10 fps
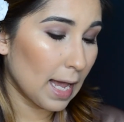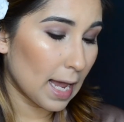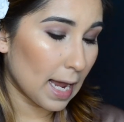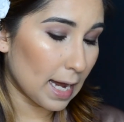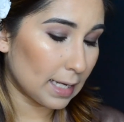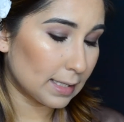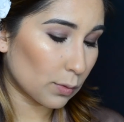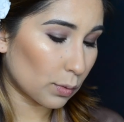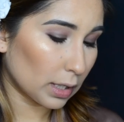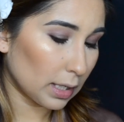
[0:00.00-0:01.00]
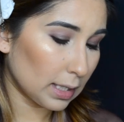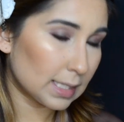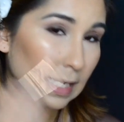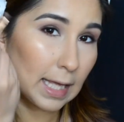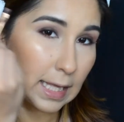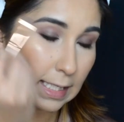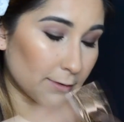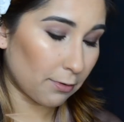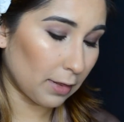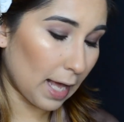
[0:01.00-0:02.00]
And we're going to take this
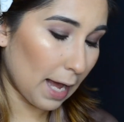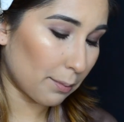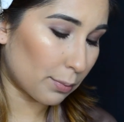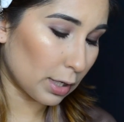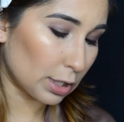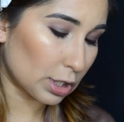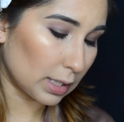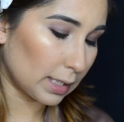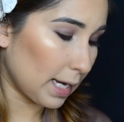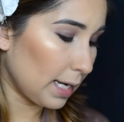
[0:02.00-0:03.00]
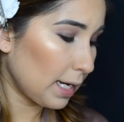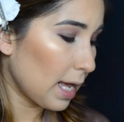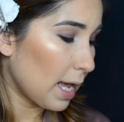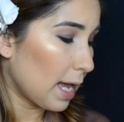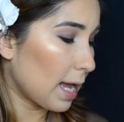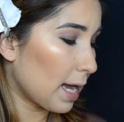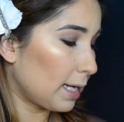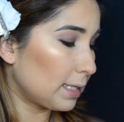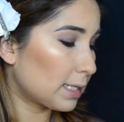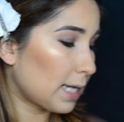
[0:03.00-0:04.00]
flat brush again
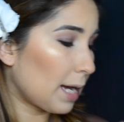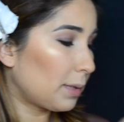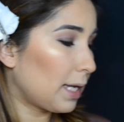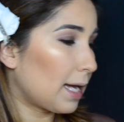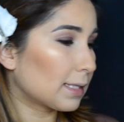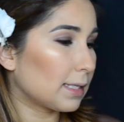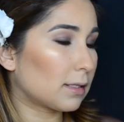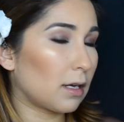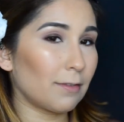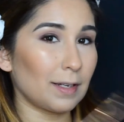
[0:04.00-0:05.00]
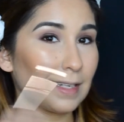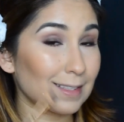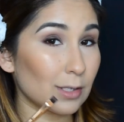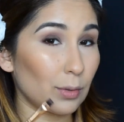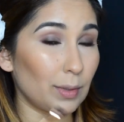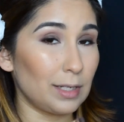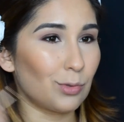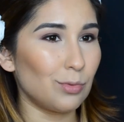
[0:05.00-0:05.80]
and tap the excess off. As always, you